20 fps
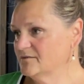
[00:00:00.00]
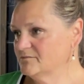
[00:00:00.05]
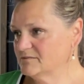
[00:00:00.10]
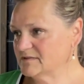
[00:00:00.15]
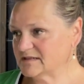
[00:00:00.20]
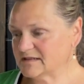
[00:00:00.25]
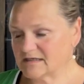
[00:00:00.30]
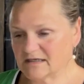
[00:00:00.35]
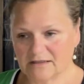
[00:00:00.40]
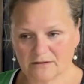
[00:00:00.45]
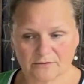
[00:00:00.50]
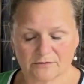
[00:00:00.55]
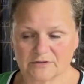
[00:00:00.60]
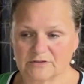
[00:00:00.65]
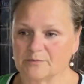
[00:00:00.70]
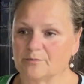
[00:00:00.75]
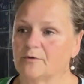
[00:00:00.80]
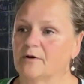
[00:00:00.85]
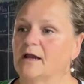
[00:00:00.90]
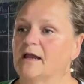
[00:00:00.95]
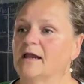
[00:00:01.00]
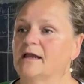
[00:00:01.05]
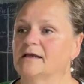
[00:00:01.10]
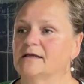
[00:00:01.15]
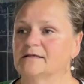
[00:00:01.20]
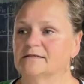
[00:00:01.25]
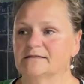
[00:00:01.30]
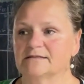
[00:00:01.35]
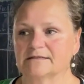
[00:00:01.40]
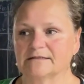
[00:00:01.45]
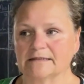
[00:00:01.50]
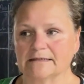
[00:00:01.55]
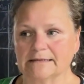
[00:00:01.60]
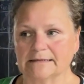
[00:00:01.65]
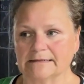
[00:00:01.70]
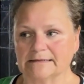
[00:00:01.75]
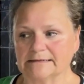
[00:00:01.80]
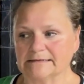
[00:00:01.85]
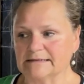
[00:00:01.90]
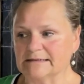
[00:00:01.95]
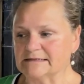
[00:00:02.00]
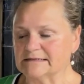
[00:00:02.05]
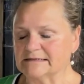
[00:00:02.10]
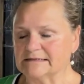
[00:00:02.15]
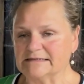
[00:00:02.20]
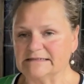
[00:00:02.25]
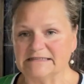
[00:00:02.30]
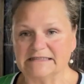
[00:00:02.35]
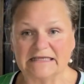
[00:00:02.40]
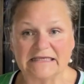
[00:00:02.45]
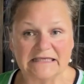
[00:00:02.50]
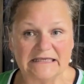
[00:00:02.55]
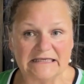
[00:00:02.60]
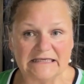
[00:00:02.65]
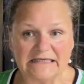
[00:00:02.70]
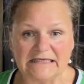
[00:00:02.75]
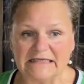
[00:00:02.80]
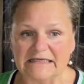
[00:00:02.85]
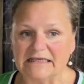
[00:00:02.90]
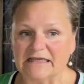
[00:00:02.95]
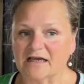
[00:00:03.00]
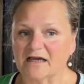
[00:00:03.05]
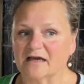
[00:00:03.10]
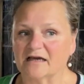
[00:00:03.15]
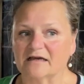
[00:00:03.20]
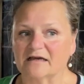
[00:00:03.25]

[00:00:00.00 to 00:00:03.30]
mosquito sprays. It's sticky.